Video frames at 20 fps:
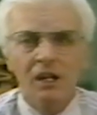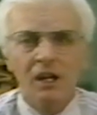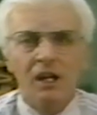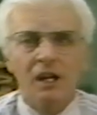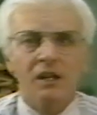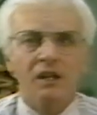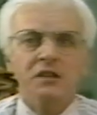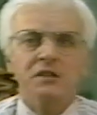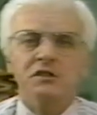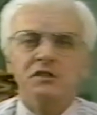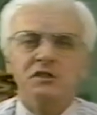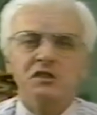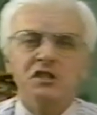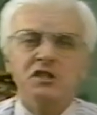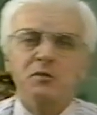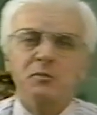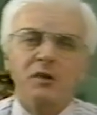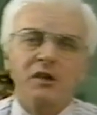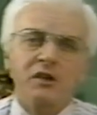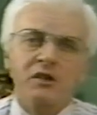An
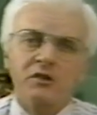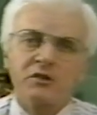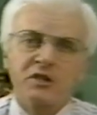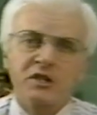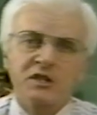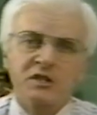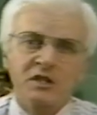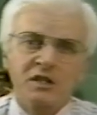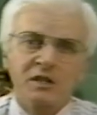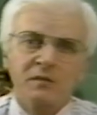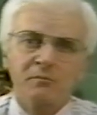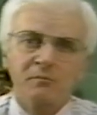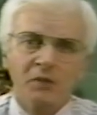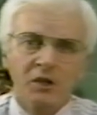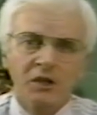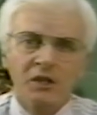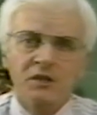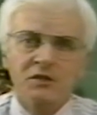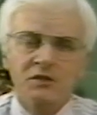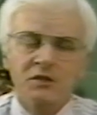interdisciplinary team
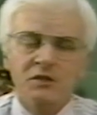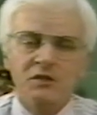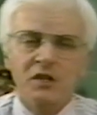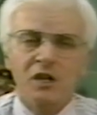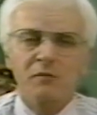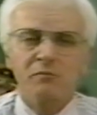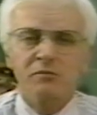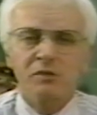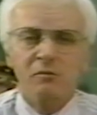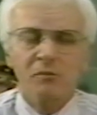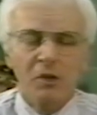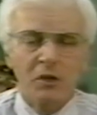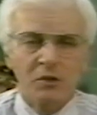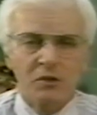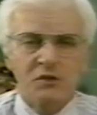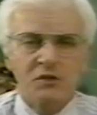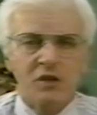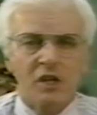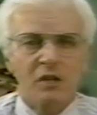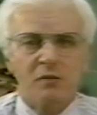monitors and
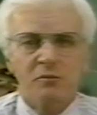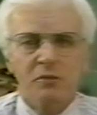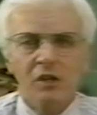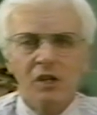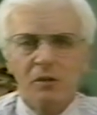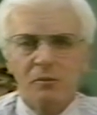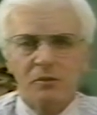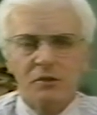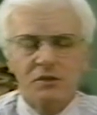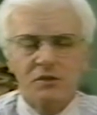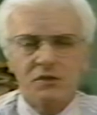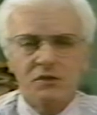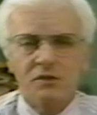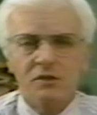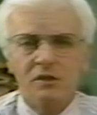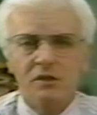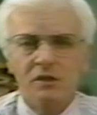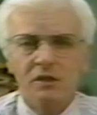promotes that purpose.